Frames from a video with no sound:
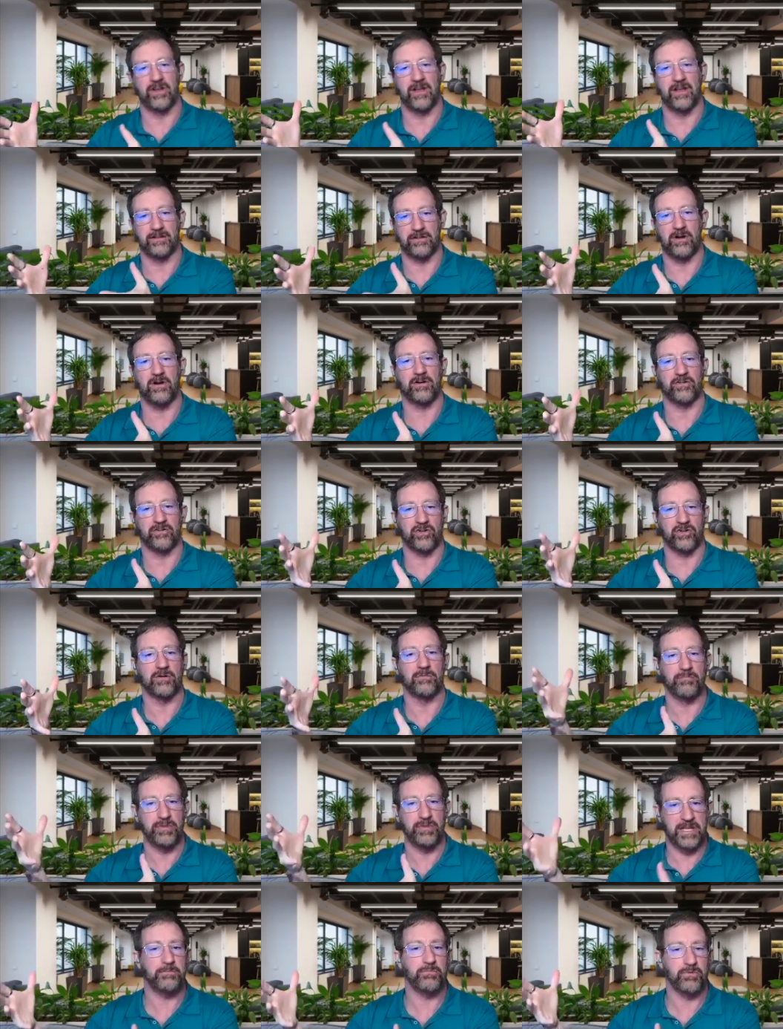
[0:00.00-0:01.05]
and long-term
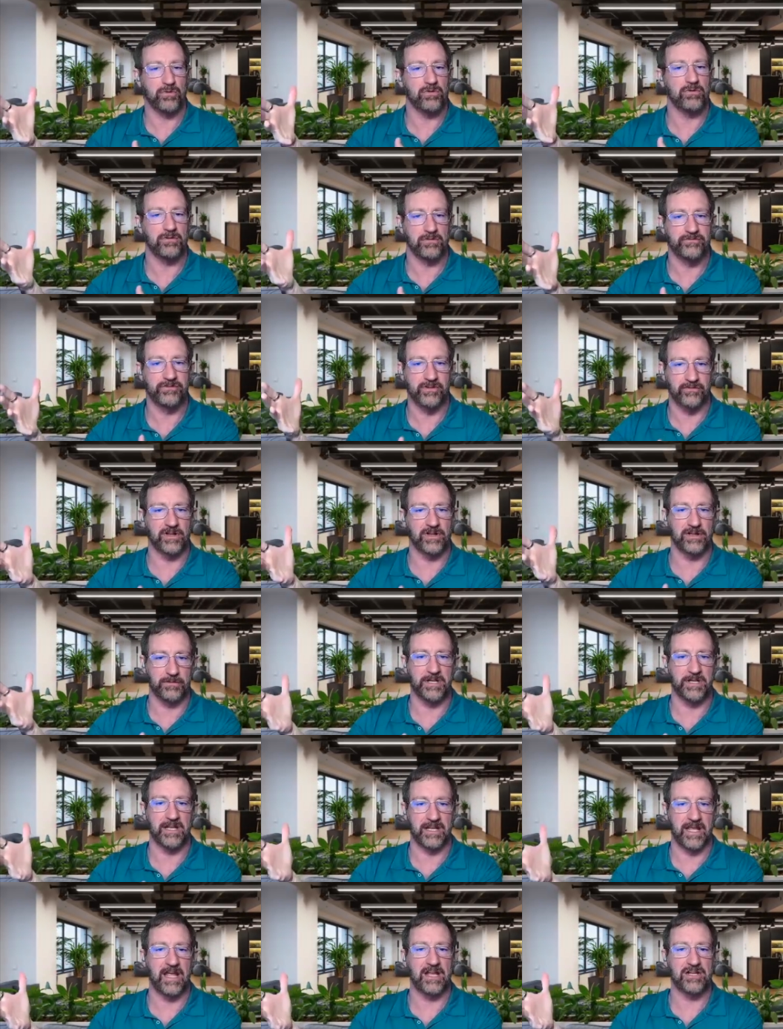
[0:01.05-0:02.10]
people development
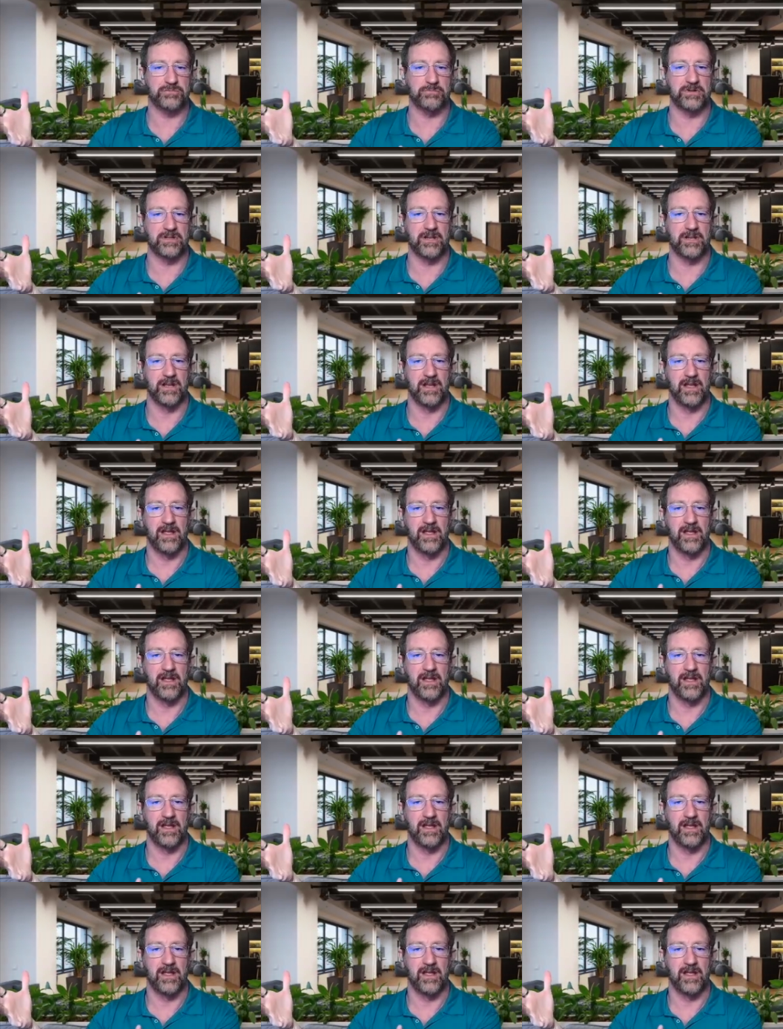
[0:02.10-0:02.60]
engagement.